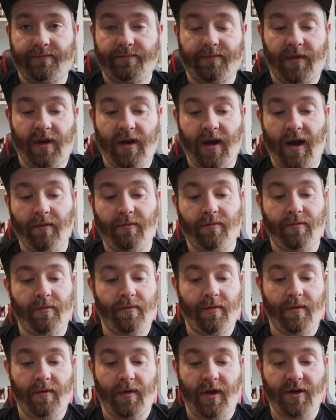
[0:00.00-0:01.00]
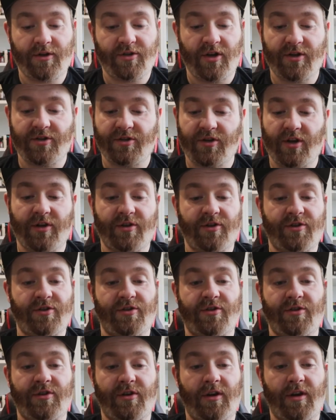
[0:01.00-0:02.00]
you know,
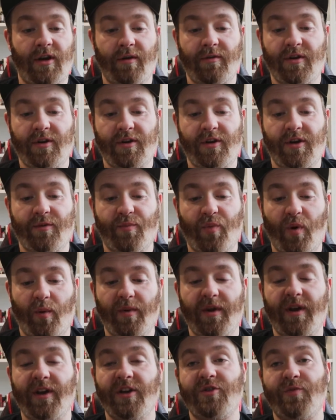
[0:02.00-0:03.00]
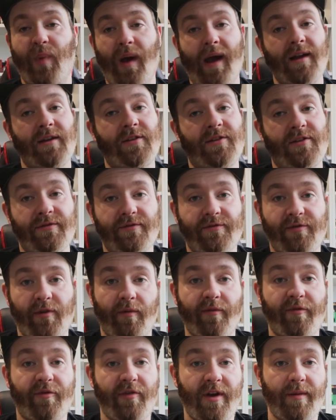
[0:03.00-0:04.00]
as you know, you'd probably expect
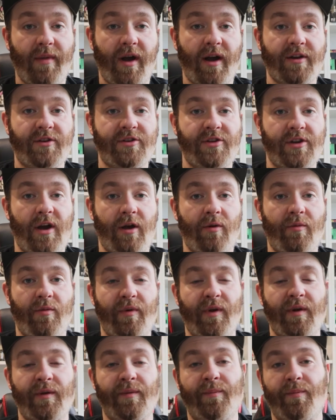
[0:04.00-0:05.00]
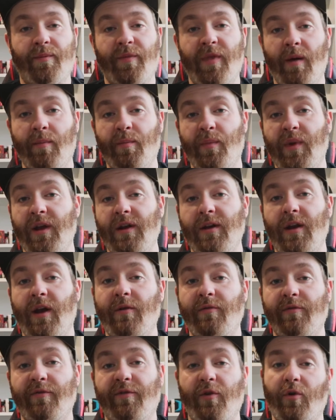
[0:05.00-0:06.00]
from Freemax. You know, we them being
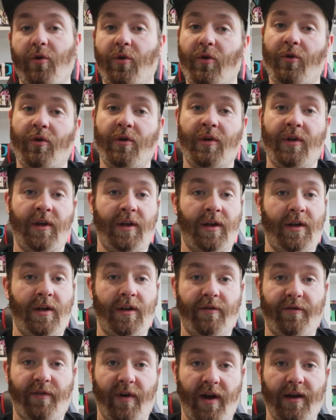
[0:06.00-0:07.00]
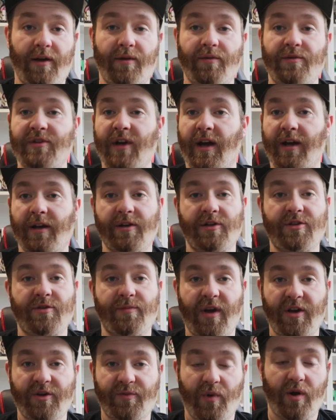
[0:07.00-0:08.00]
known for fire loop tanks,
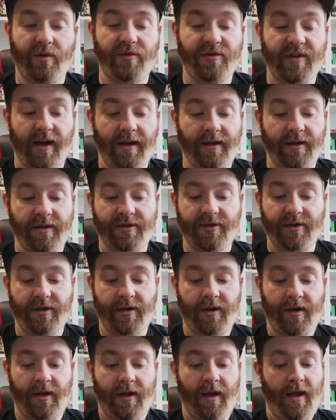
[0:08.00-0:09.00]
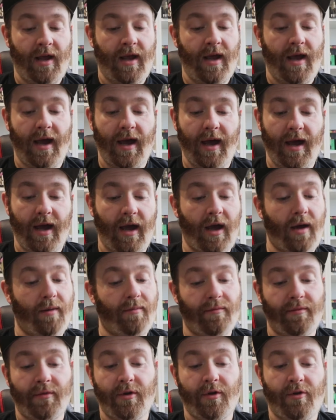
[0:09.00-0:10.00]
mesh pro tanks.
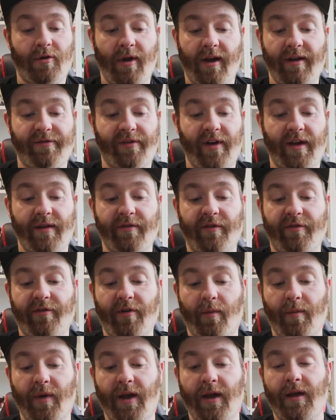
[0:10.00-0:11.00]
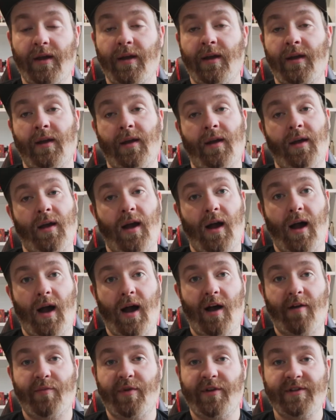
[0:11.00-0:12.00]
Great flavour from it.
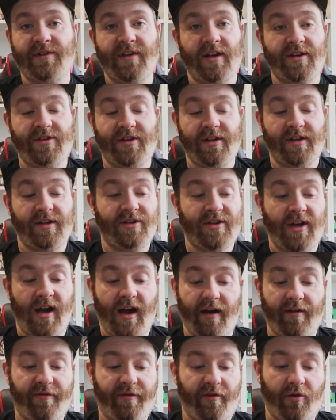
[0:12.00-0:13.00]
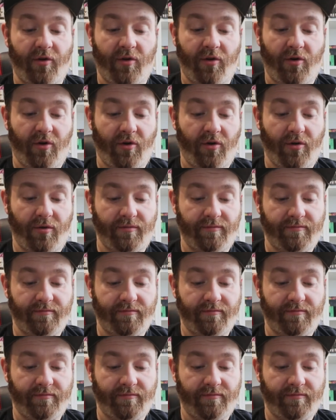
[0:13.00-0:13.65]
I've been testing this out for